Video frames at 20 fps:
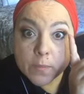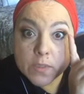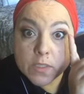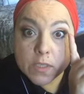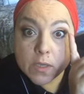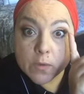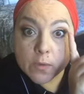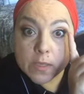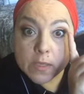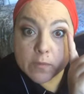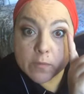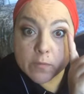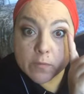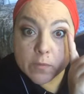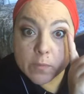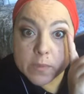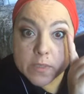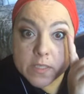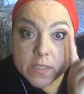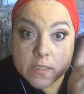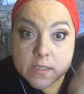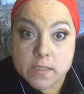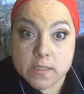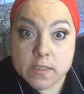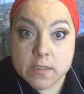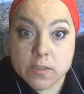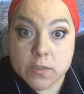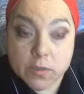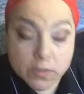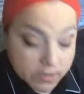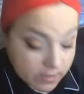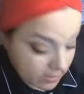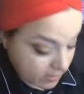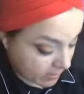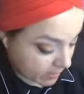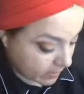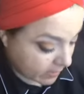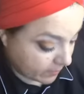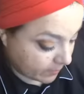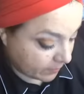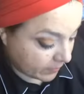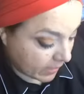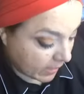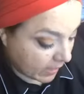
So even from a distance you can see them.